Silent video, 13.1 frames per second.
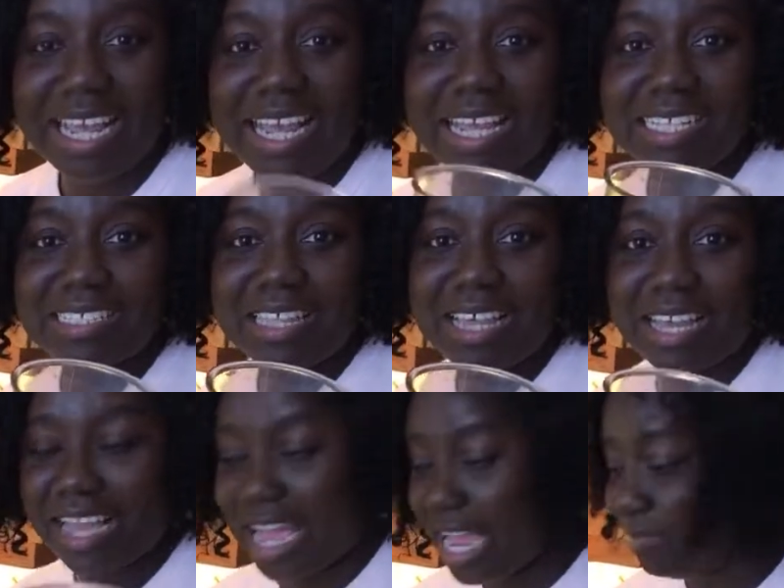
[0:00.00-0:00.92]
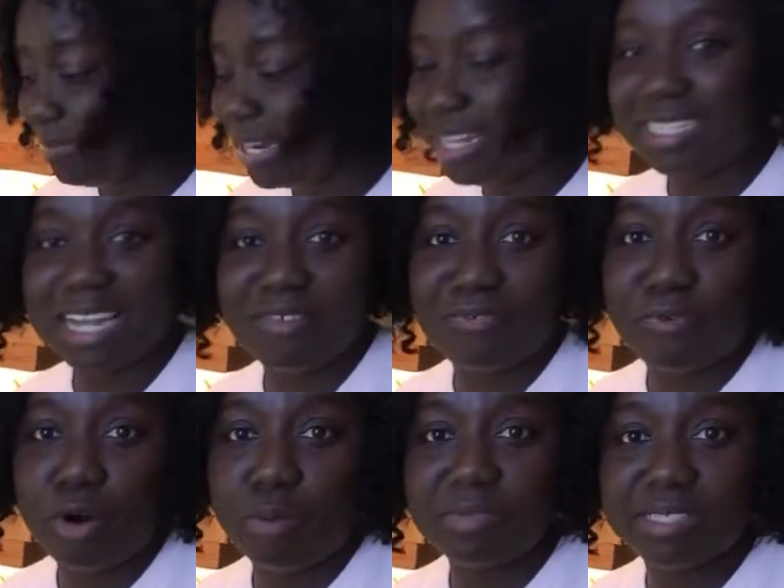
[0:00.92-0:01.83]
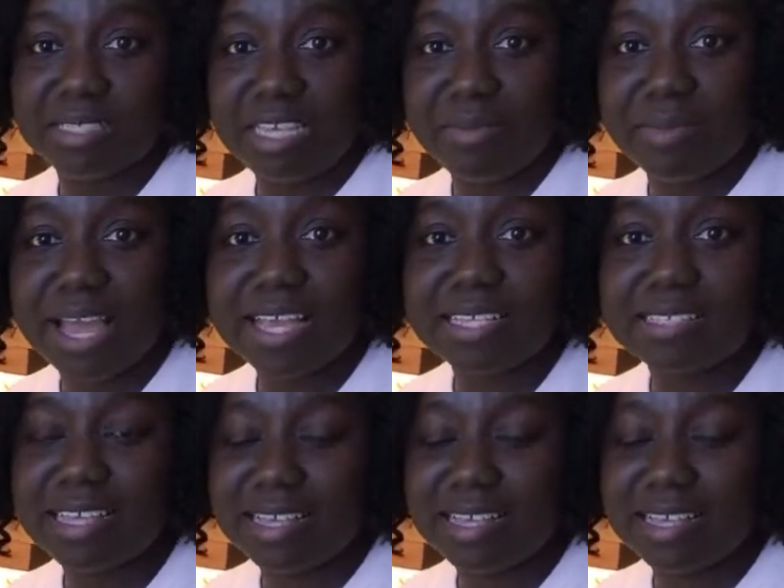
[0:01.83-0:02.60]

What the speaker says: it's the hand blender from Siemens.